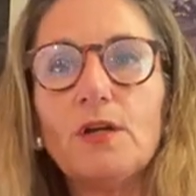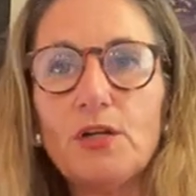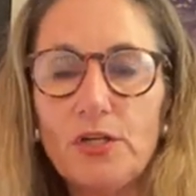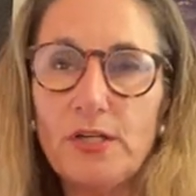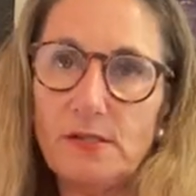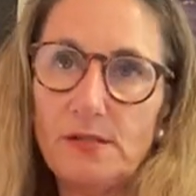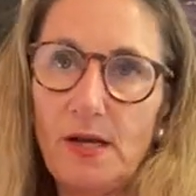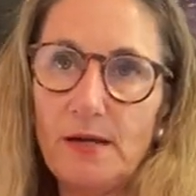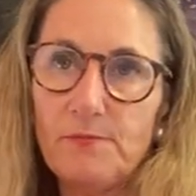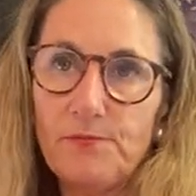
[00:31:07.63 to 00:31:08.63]
cooking
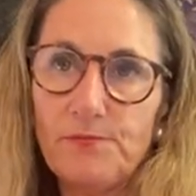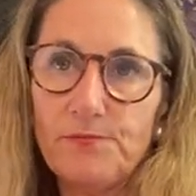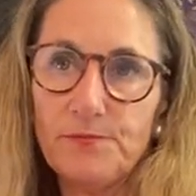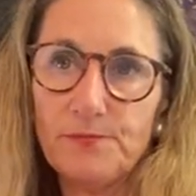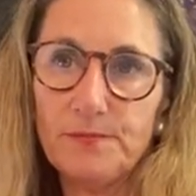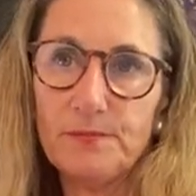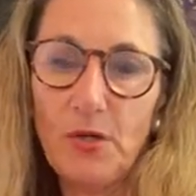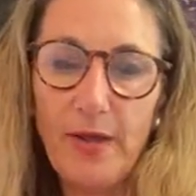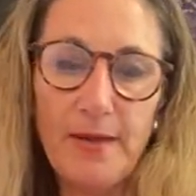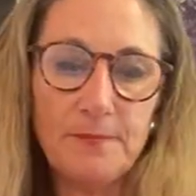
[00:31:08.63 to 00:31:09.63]
time,
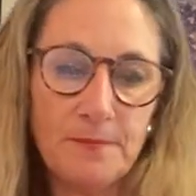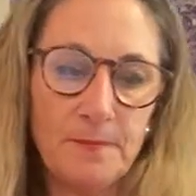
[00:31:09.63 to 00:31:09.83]
okay?